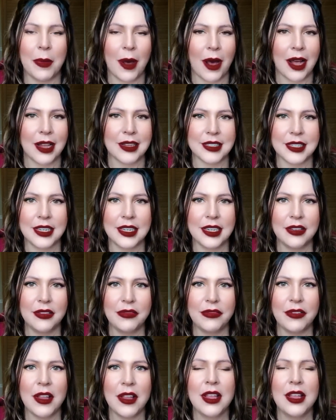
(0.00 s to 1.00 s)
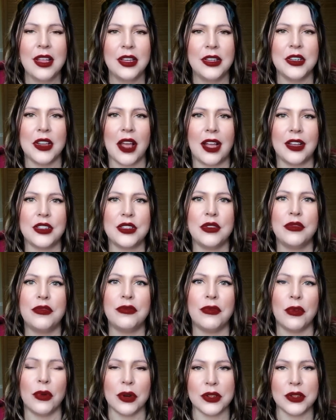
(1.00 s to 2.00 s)
positive, not to
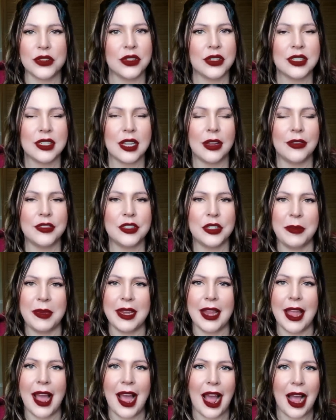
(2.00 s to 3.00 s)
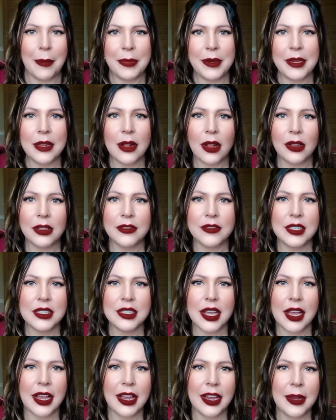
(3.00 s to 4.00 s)
force yourself to be happy all of the
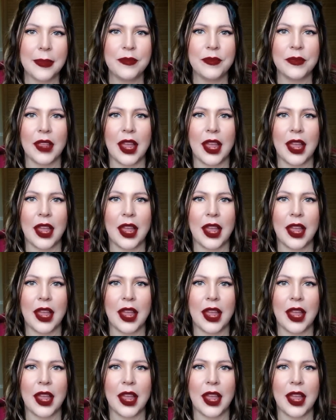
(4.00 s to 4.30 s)
time.